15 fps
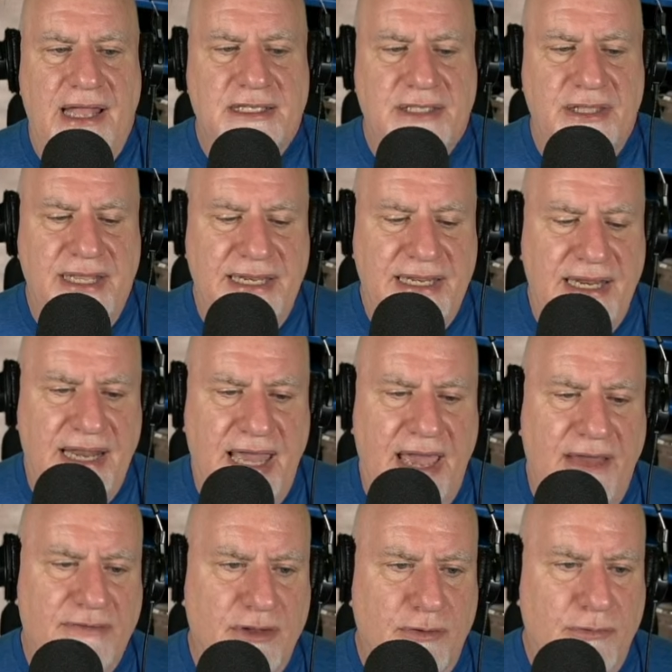So they didn't
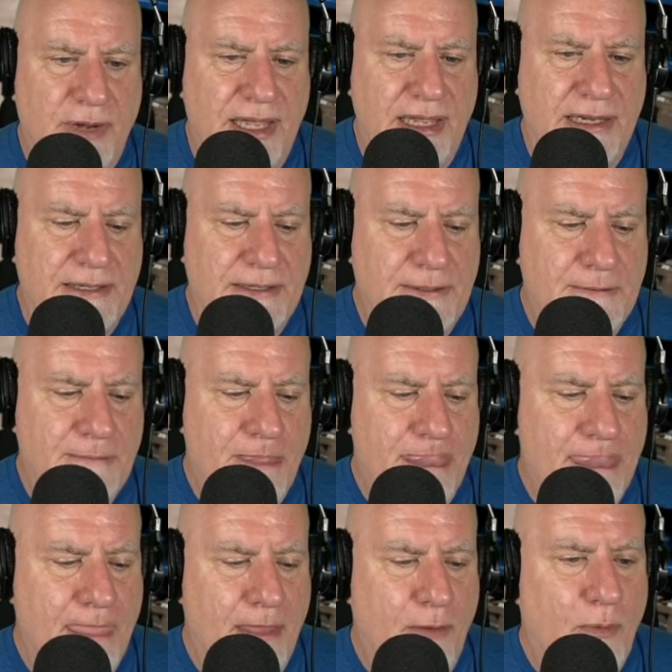have to write
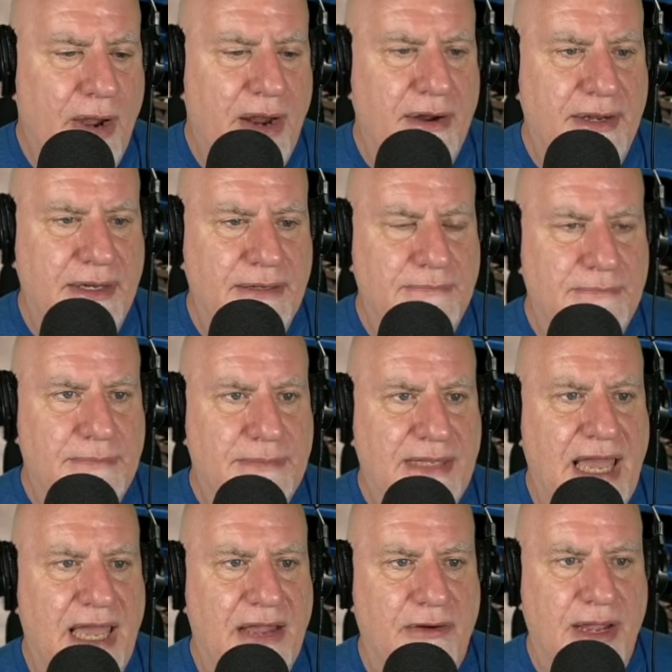wiring
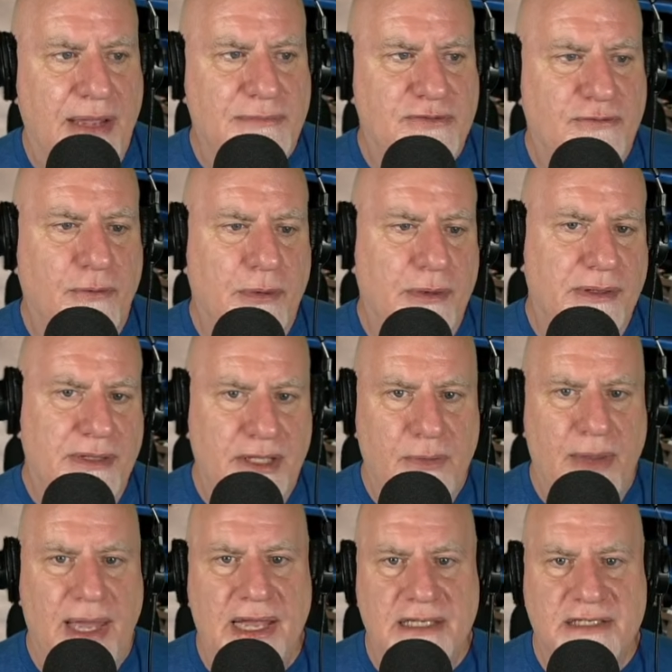diagrams for
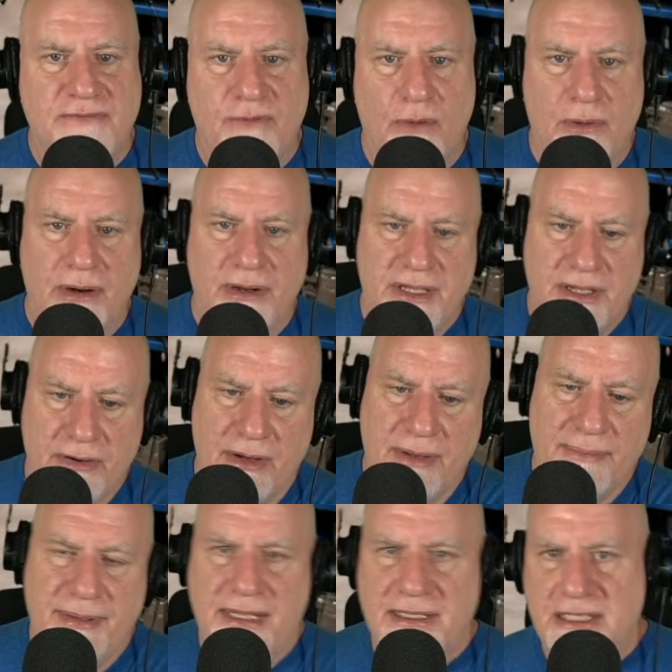US, for
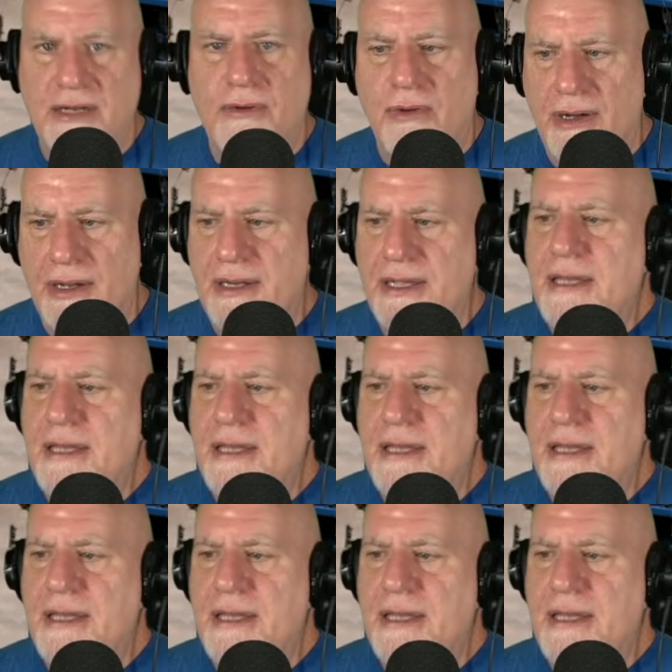Europe, and so on.